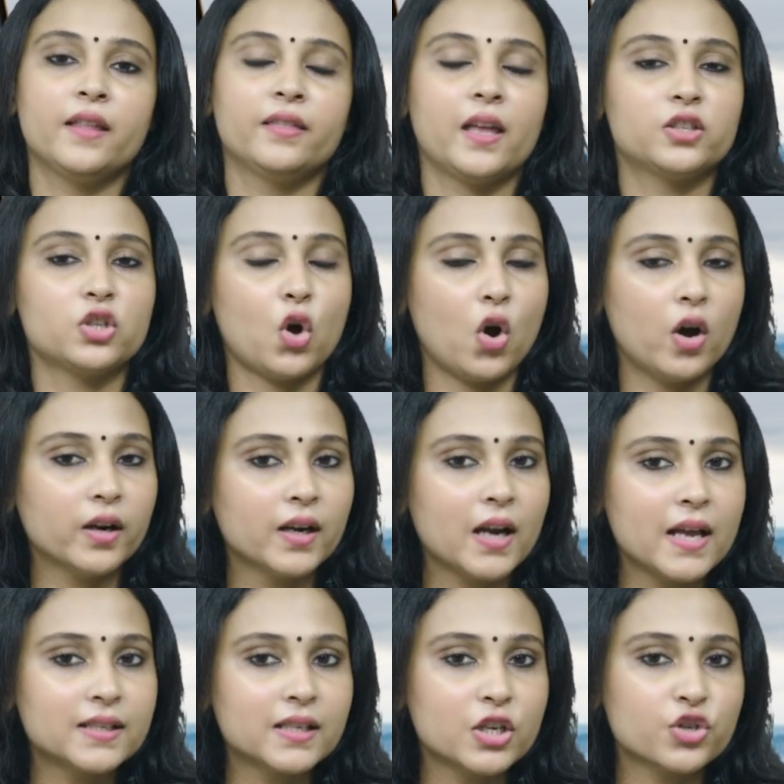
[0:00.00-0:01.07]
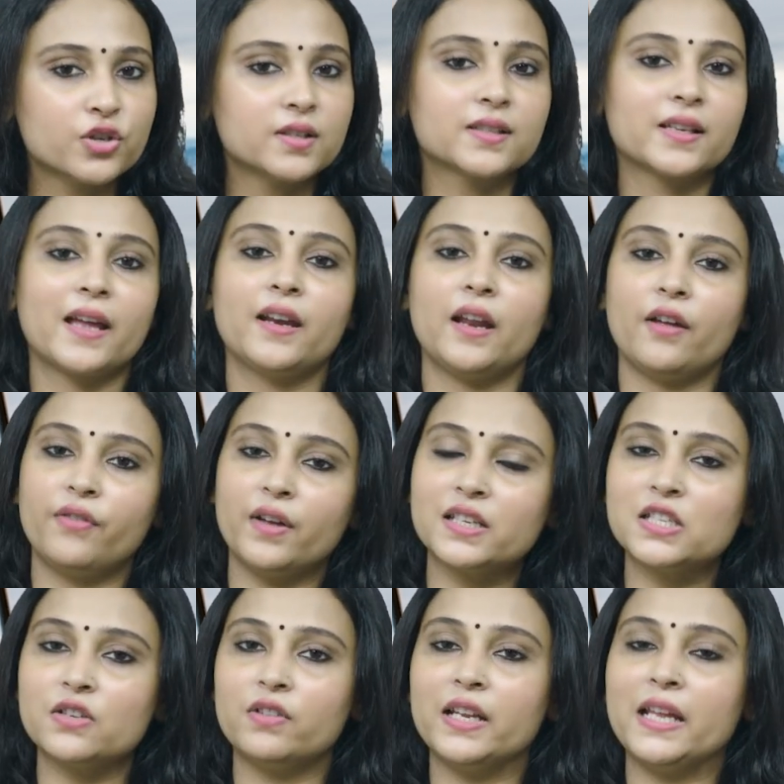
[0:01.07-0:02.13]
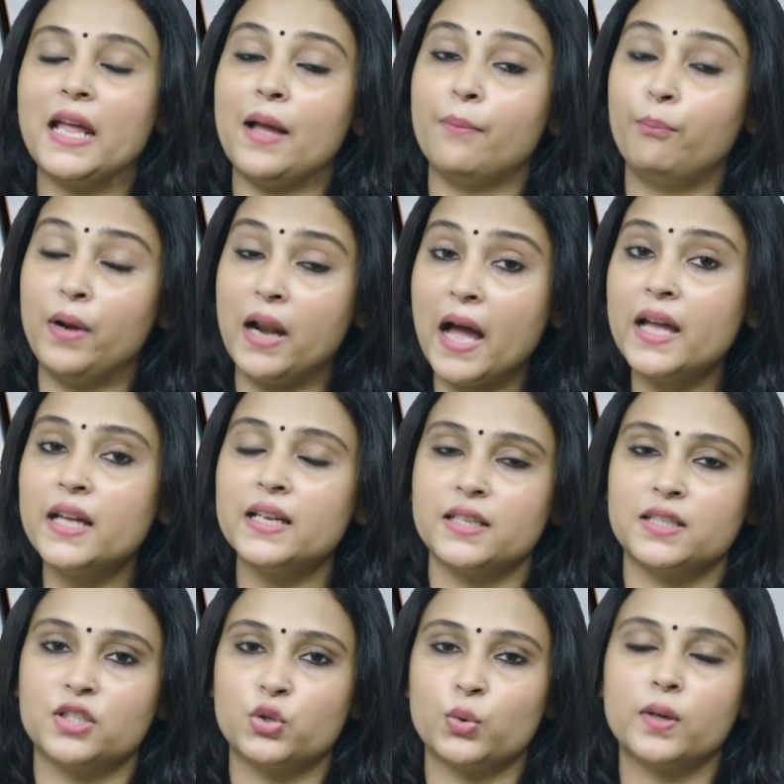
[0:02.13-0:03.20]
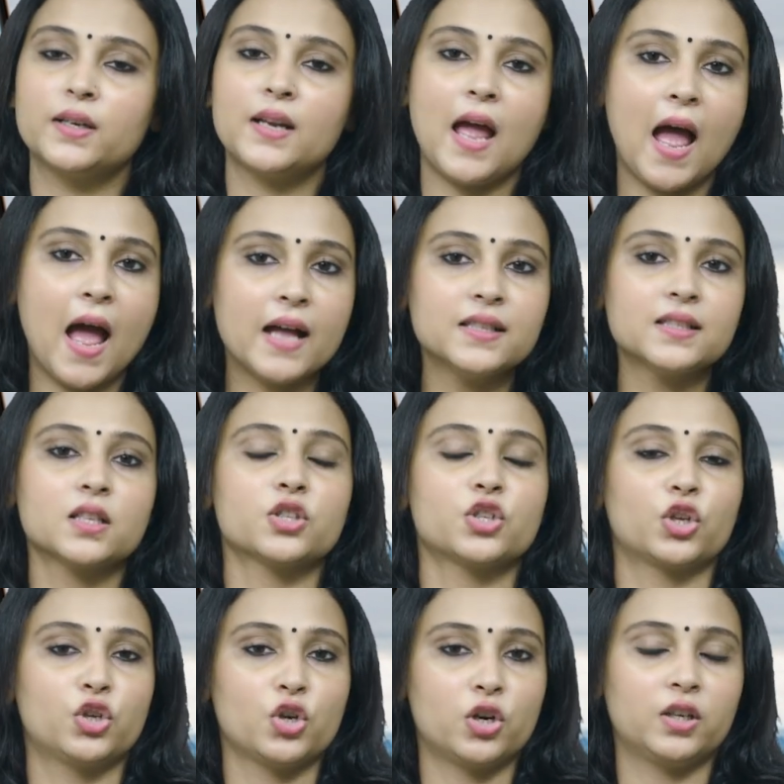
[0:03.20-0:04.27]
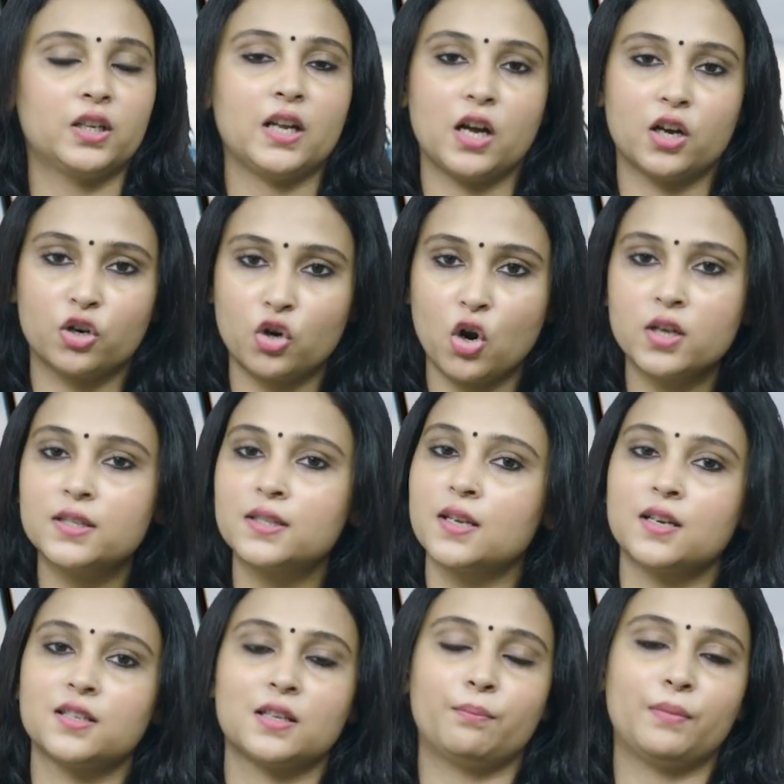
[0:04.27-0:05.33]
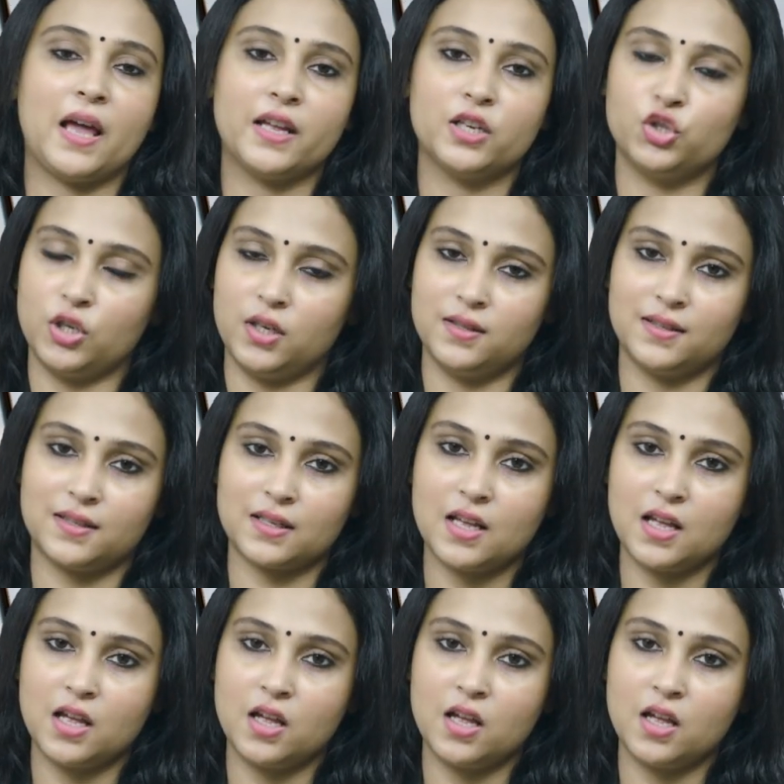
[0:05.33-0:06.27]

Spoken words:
that organizations can effectively apply it to enhance security across their supply chains.